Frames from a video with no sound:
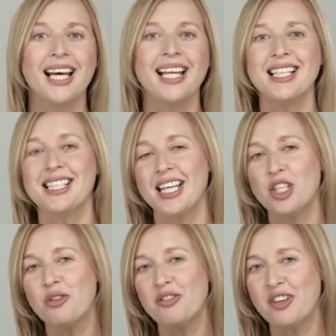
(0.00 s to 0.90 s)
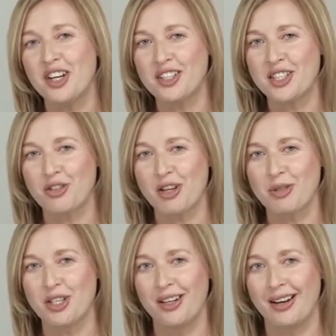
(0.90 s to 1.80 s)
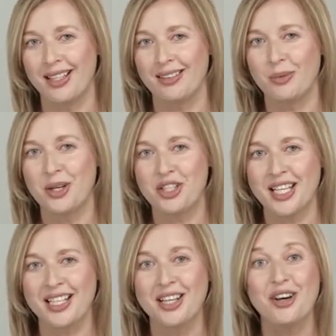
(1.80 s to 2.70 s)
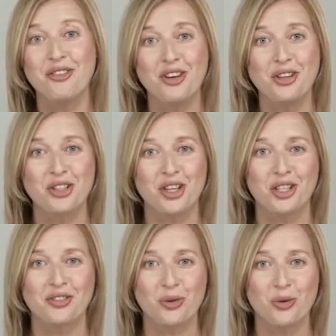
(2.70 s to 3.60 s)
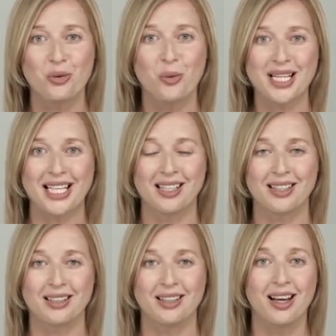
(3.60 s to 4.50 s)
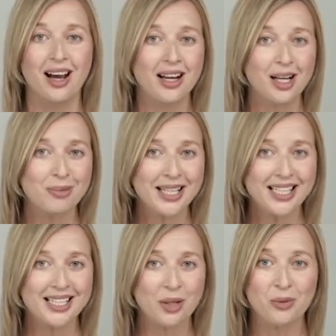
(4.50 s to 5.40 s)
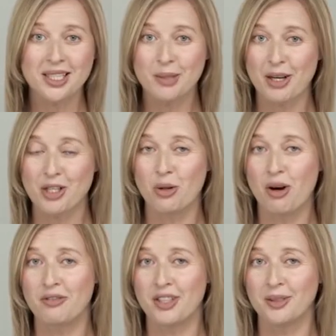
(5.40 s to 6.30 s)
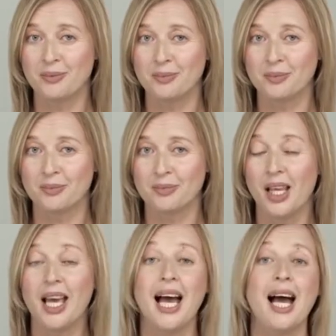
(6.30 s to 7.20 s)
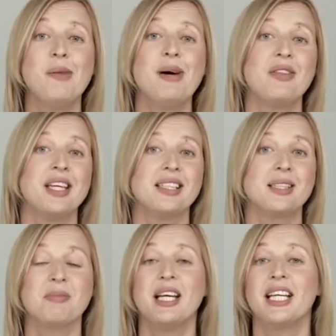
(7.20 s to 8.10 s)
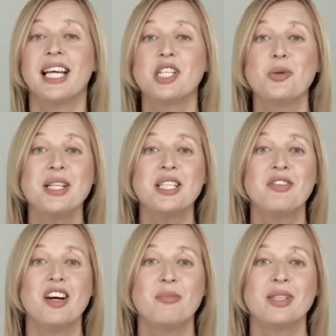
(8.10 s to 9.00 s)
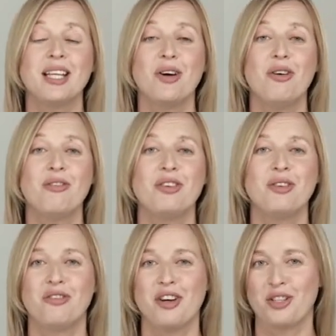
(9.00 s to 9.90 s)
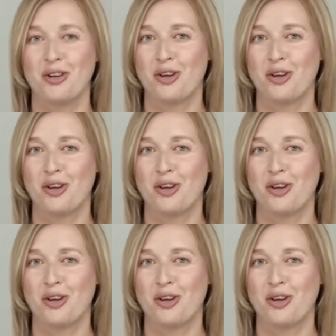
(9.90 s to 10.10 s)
Let's take your first description line, which said photos for all weddings, and update it with a special offer. How about this? Get 25% off your photo